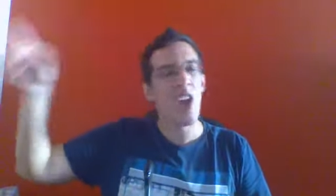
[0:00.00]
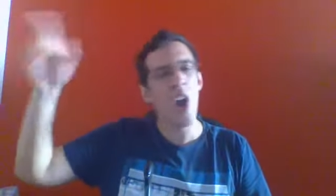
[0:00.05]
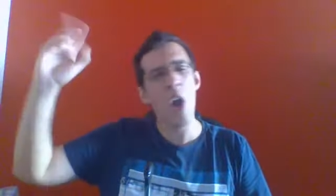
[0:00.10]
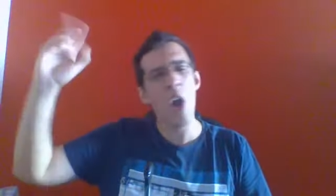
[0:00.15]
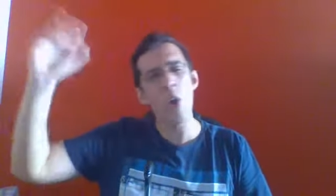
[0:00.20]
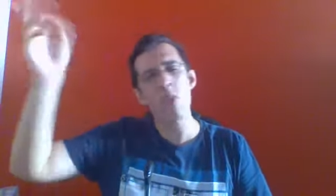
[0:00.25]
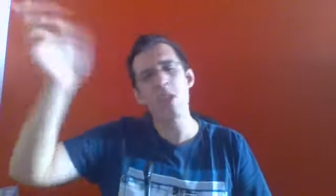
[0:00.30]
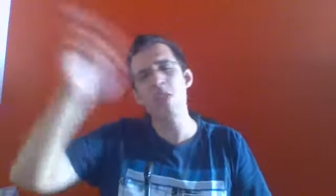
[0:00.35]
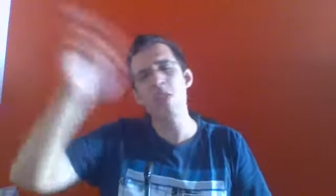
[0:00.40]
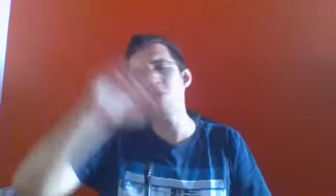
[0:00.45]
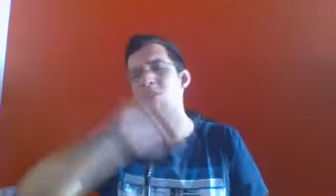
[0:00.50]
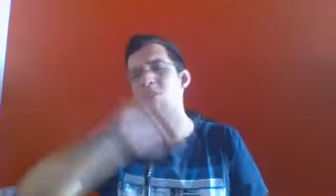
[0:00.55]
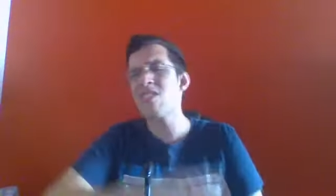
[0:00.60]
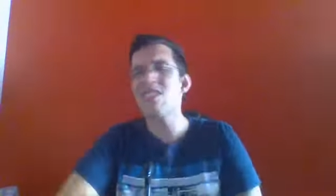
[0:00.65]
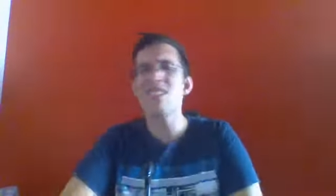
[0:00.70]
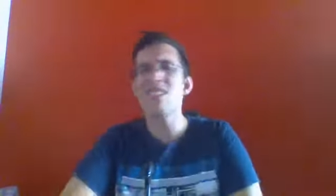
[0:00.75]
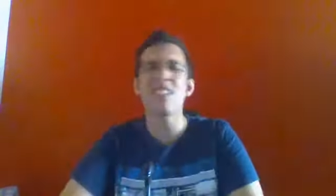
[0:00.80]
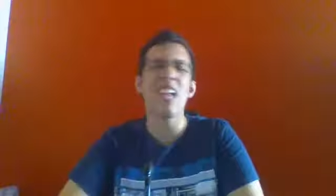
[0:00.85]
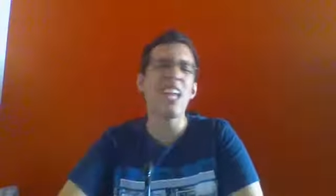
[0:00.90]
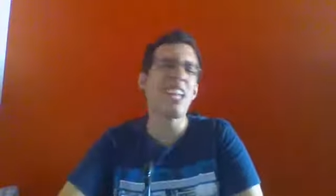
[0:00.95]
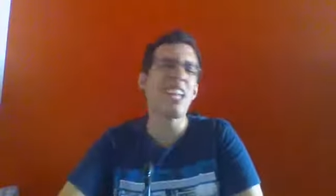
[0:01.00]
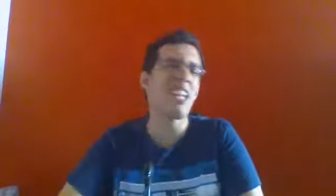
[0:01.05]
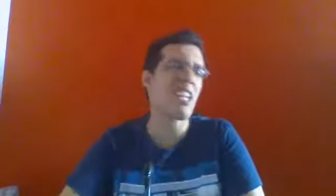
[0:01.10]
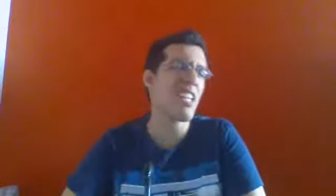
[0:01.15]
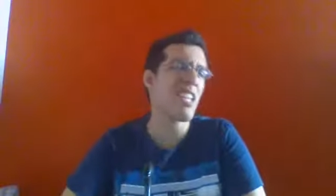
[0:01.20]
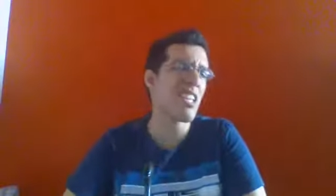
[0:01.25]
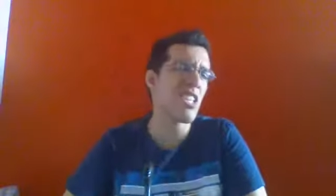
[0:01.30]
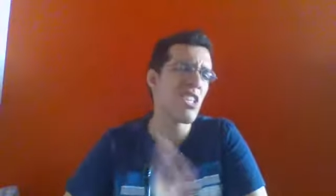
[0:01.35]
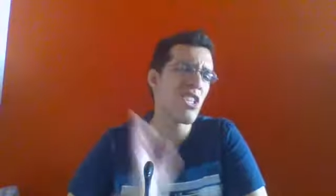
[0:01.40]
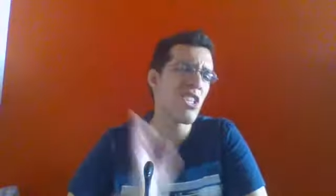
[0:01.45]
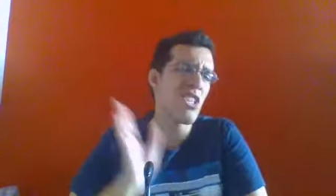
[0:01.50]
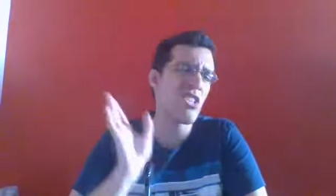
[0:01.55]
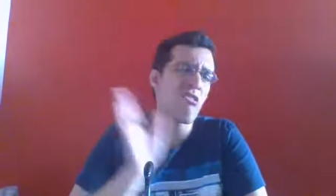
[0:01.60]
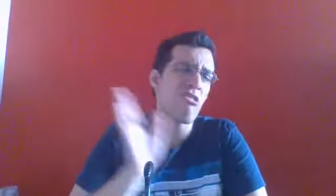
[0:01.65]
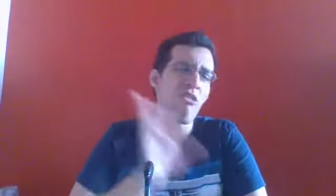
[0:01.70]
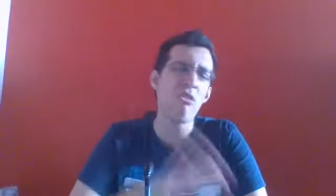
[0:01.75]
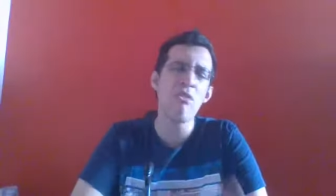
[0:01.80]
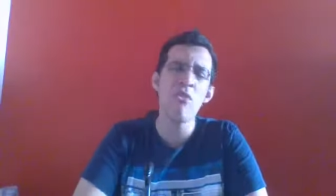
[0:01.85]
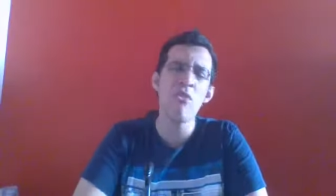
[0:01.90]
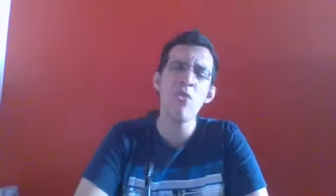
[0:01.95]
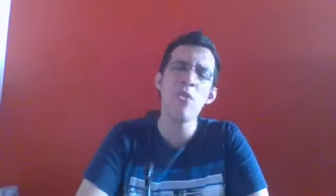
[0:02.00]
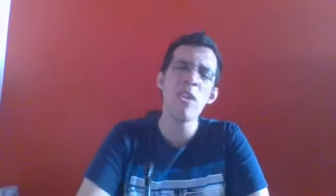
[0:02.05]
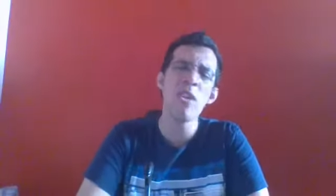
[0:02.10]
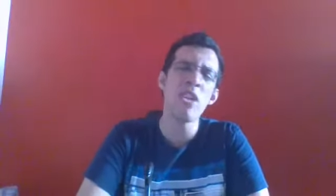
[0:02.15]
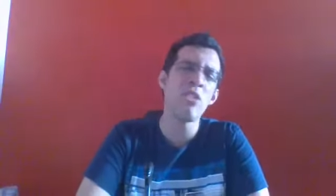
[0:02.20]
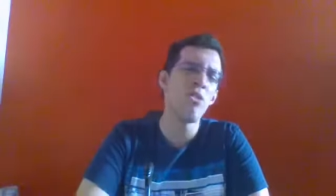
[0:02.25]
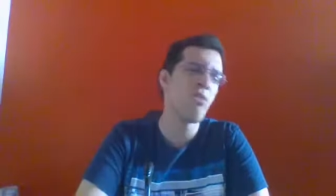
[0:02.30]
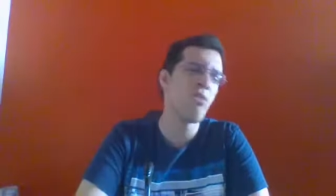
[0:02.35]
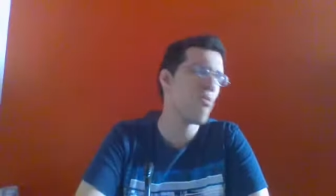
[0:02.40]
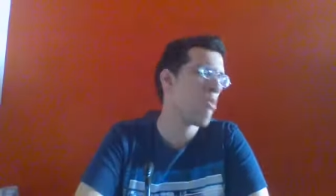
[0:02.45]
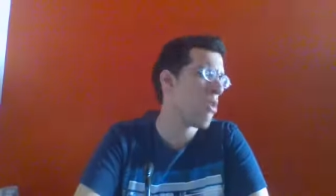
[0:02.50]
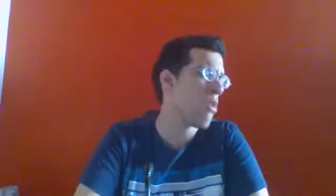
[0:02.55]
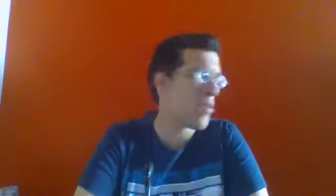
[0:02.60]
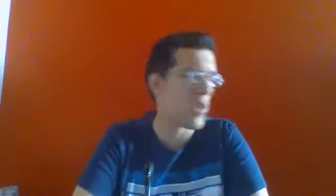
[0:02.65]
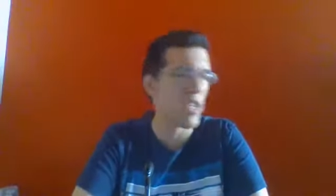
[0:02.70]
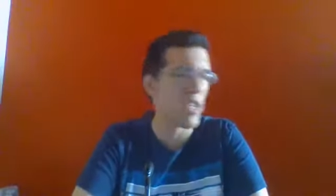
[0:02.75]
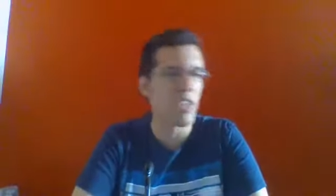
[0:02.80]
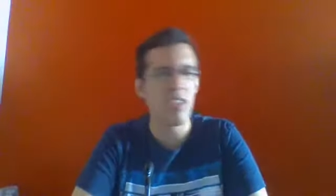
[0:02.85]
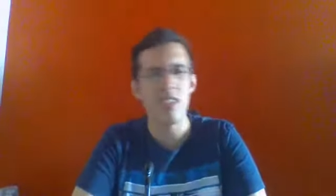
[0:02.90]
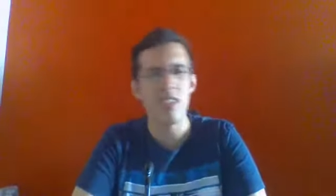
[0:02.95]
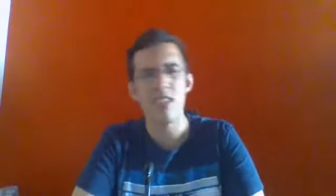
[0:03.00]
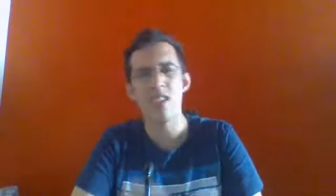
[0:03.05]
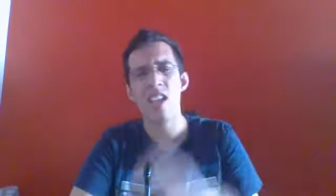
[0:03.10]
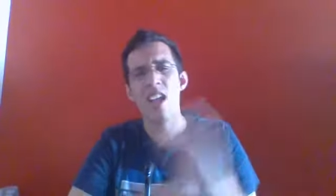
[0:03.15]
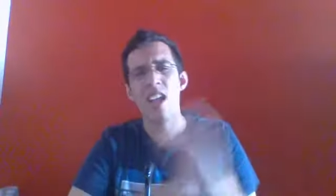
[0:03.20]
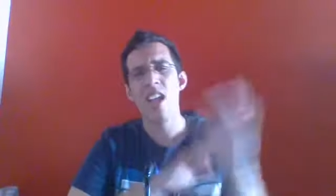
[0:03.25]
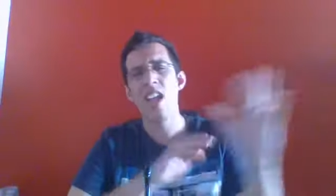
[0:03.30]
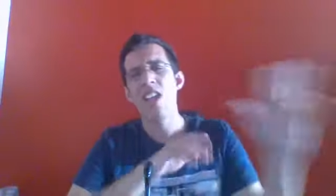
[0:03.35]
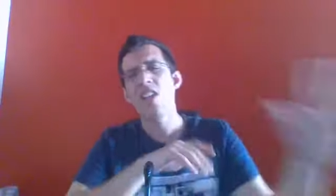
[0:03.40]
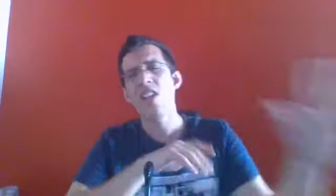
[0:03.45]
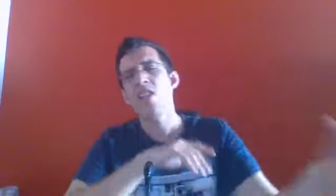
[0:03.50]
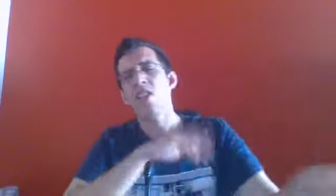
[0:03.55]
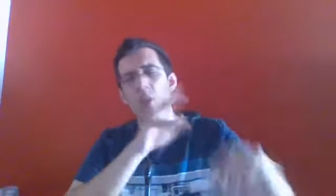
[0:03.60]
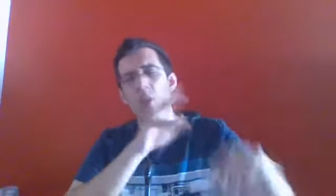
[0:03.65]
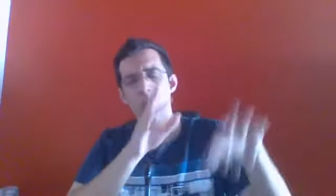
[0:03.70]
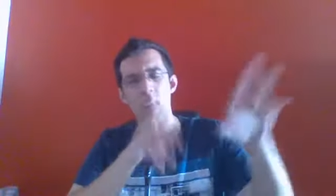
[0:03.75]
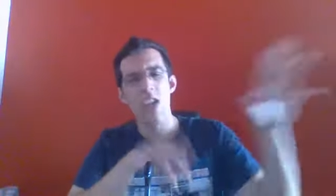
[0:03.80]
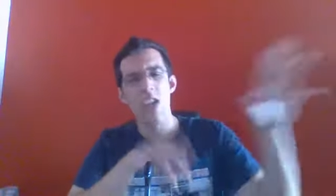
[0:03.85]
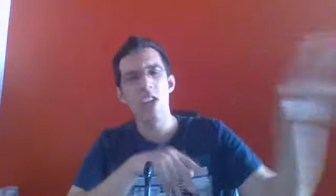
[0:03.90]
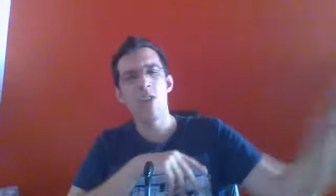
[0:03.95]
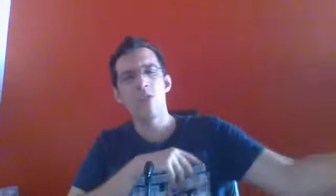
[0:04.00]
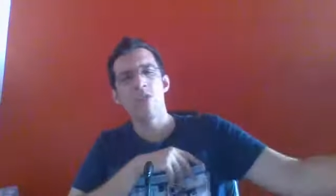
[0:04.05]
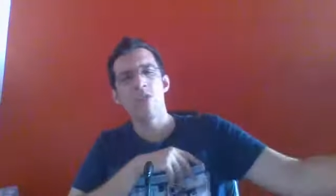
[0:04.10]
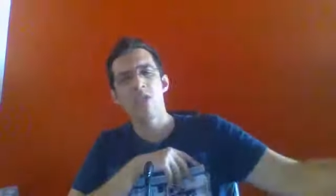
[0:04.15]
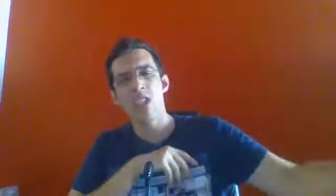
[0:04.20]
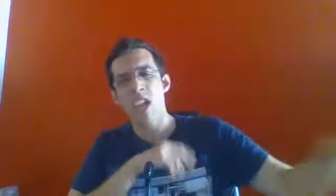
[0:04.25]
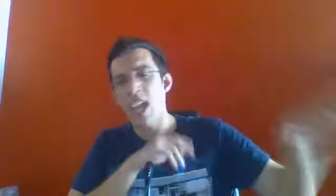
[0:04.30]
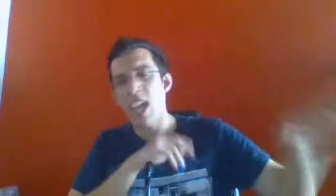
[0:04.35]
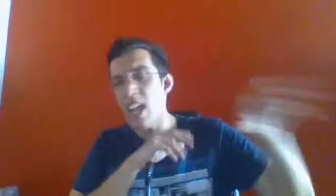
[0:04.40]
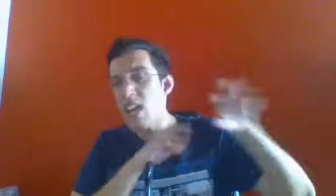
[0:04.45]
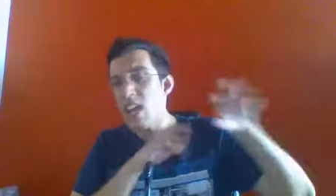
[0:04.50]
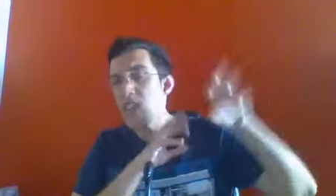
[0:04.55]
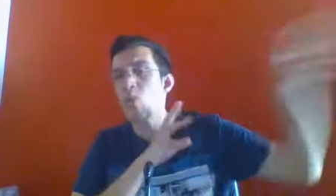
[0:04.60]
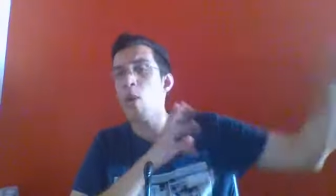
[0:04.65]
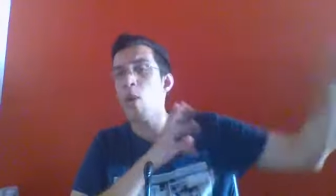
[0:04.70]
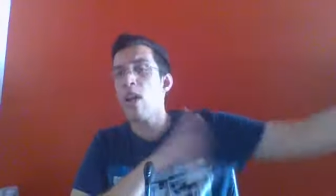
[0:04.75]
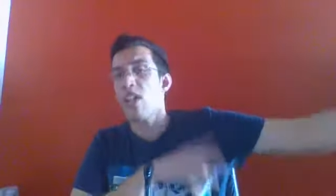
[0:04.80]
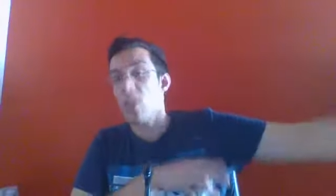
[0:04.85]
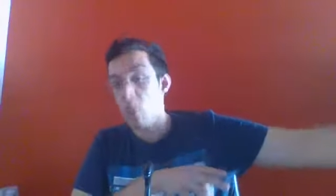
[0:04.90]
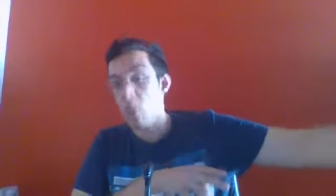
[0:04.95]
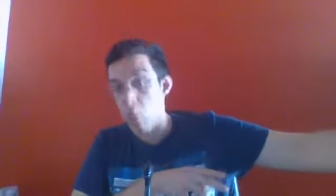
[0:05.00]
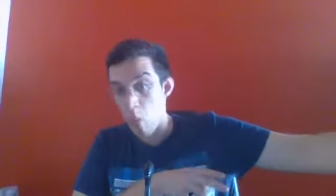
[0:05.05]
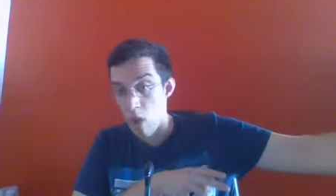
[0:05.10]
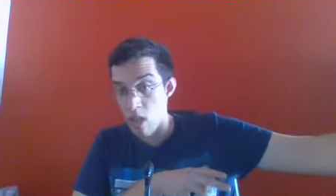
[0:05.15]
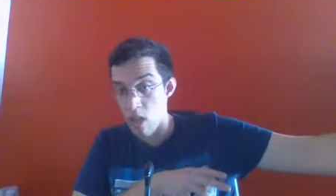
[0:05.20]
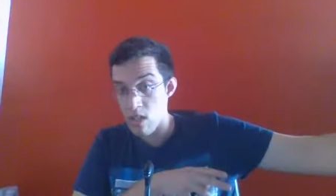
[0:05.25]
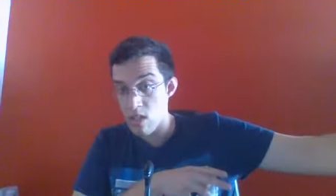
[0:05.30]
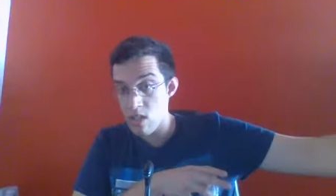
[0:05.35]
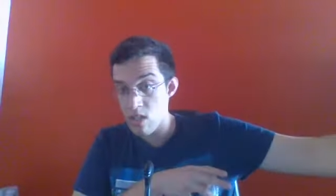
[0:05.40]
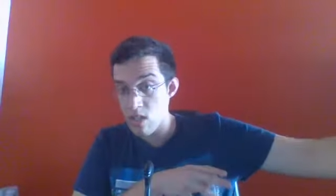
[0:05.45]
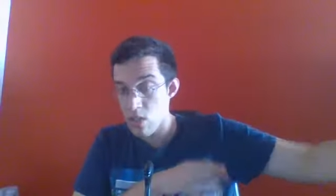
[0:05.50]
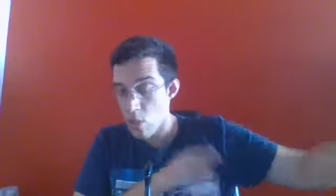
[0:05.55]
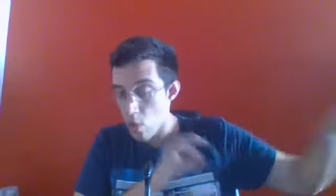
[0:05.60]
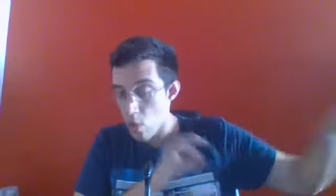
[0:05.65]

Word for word: Oh, this was decided at this year's reverie. Don't worry. Just you know, here here's what it was.